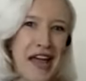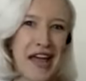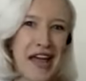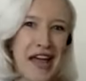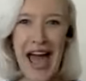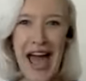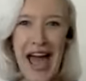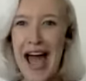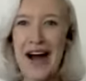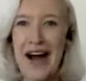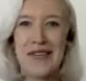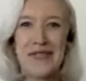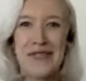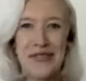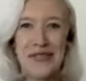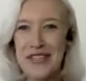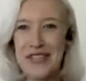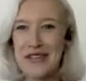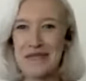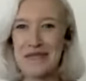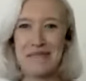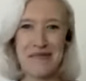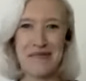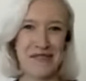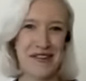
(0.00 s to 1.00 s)
how to
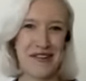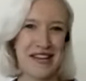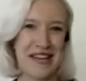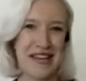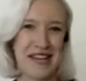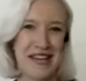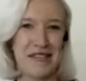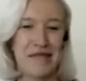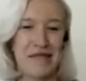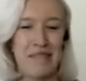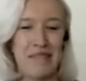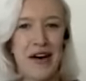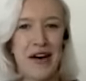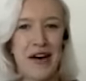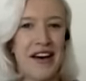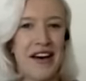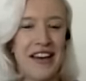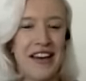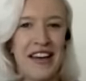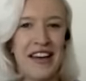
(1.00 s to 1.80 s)
breathe, but